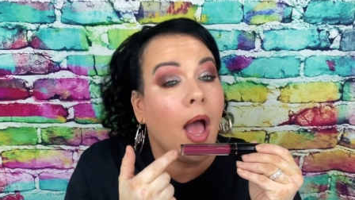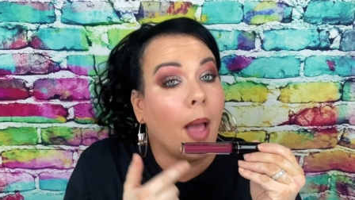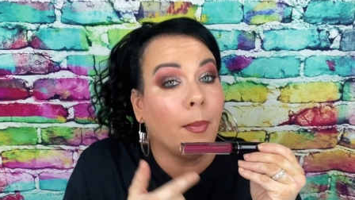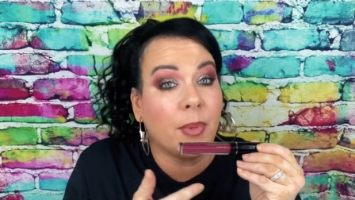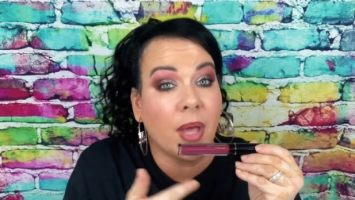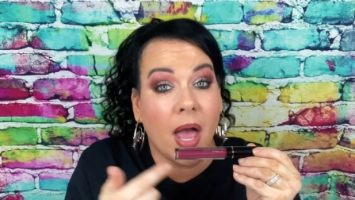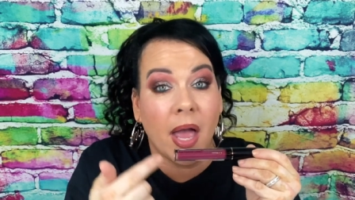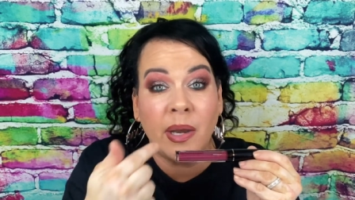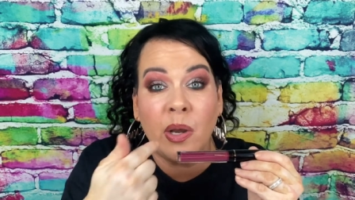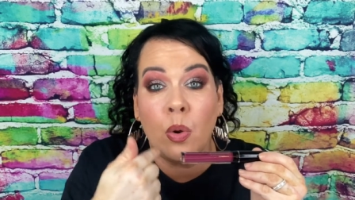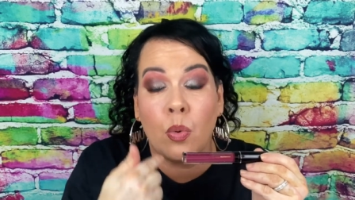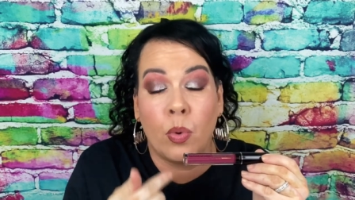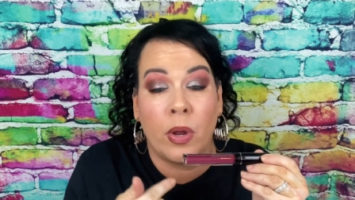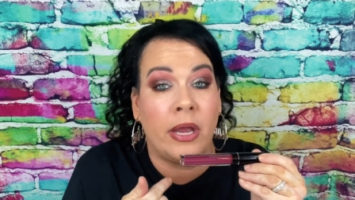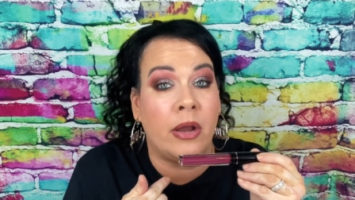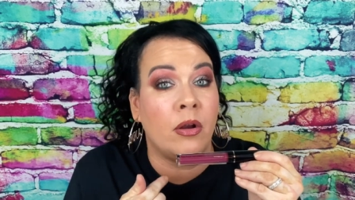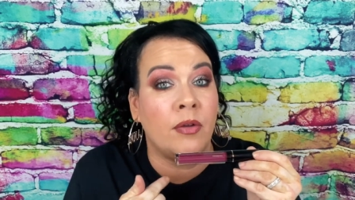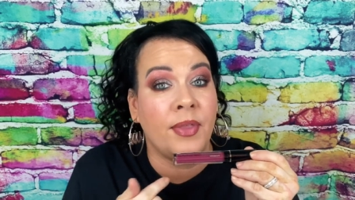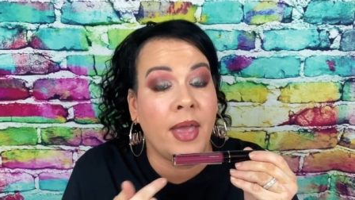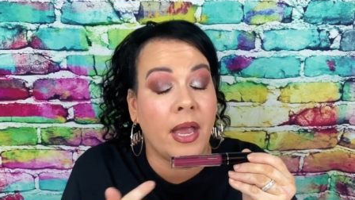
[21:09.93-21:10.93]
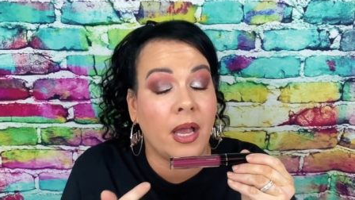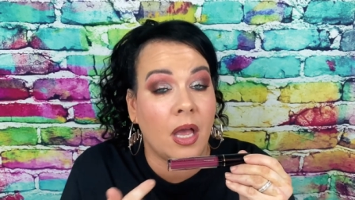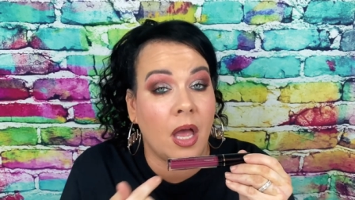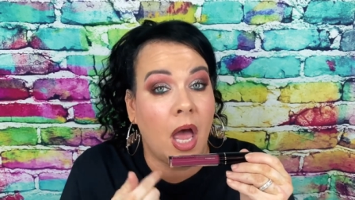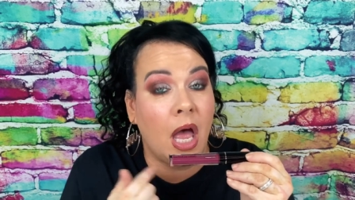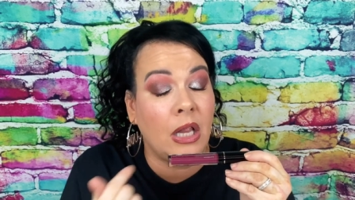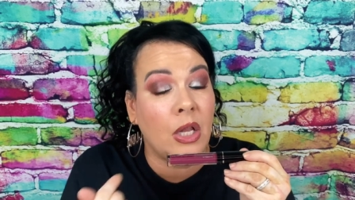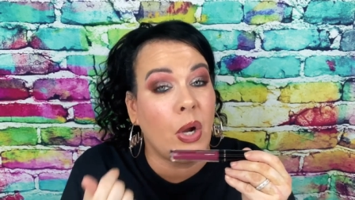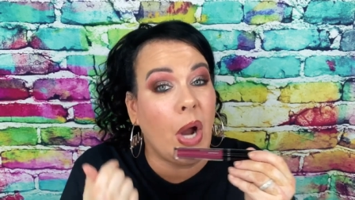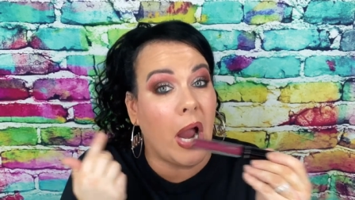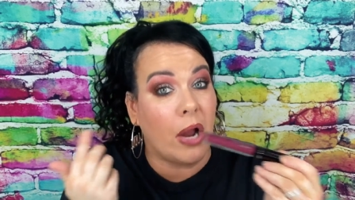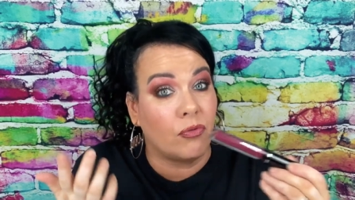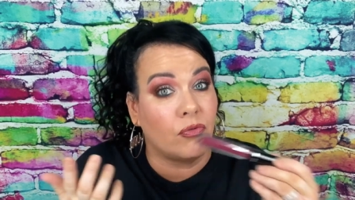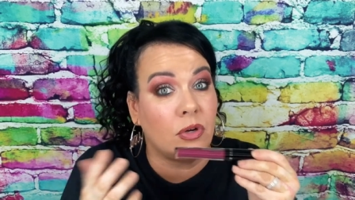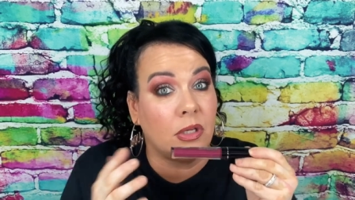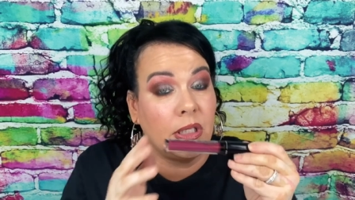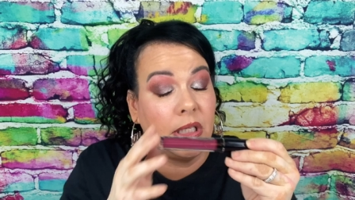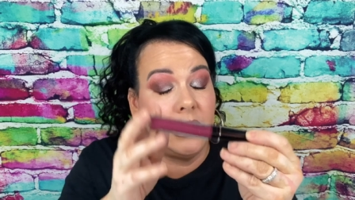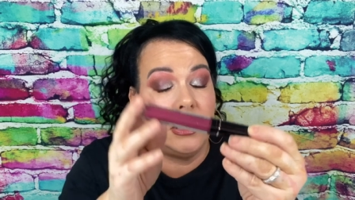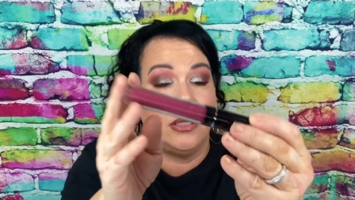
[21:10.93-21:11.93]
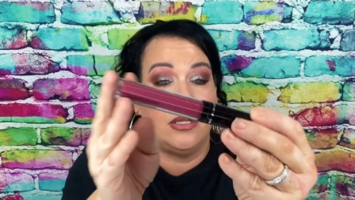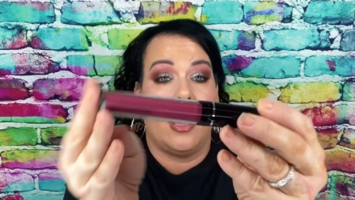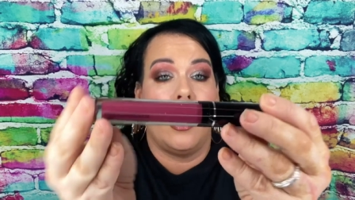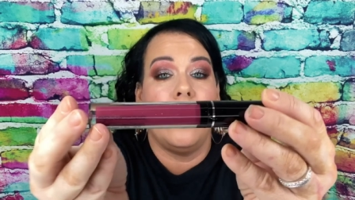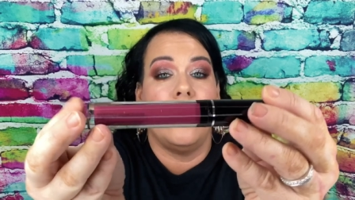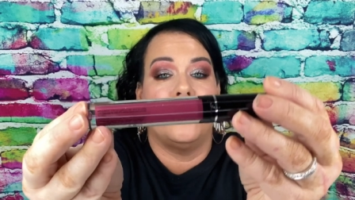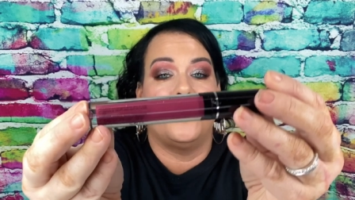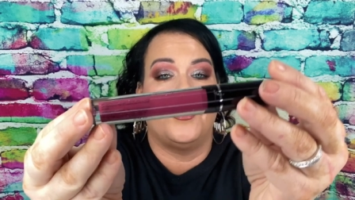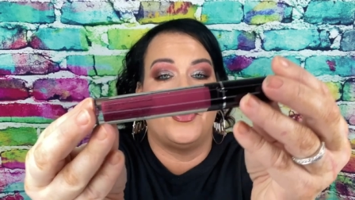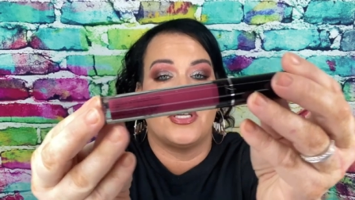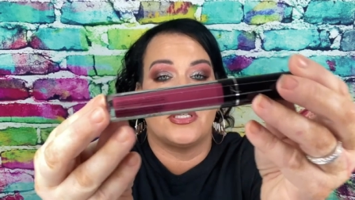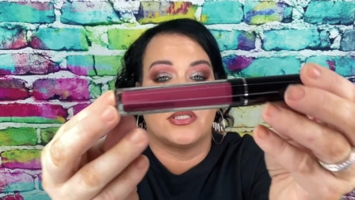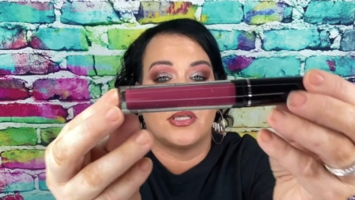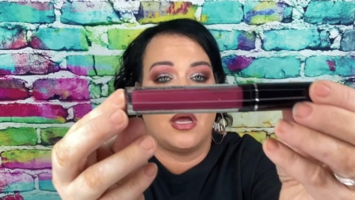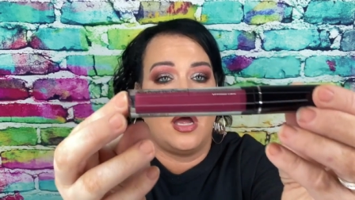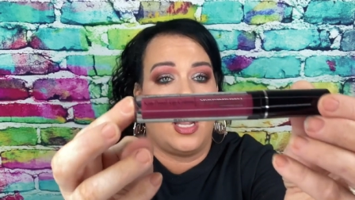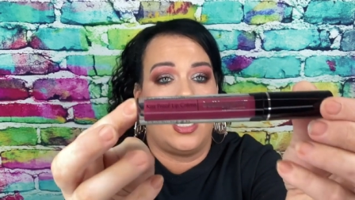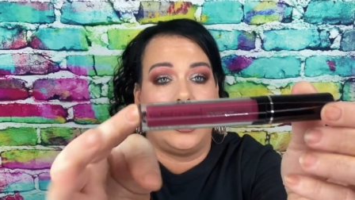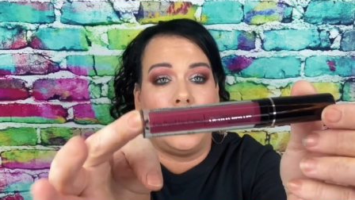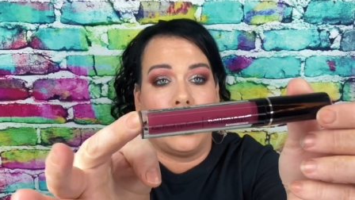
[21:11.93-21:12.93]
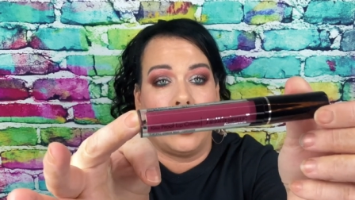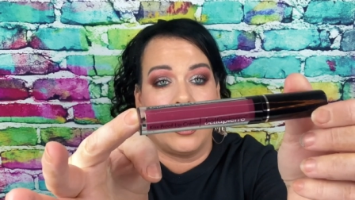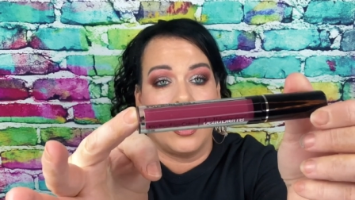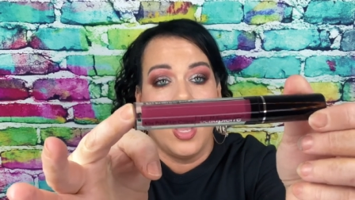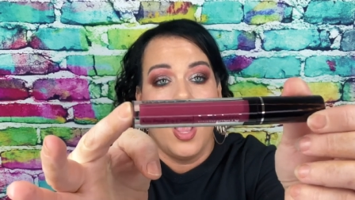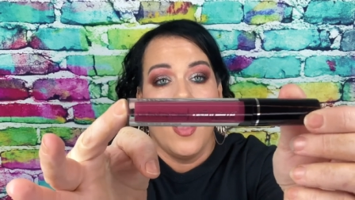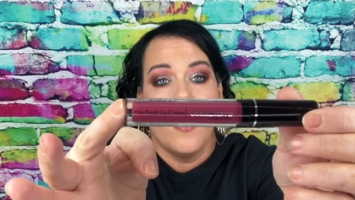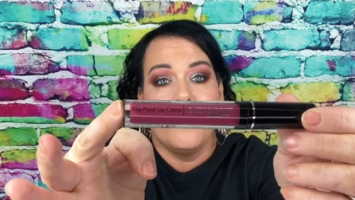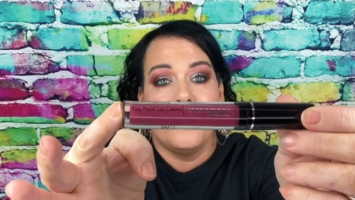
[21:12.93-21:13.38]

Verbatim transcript: I'm kind of wearing that color I really love this color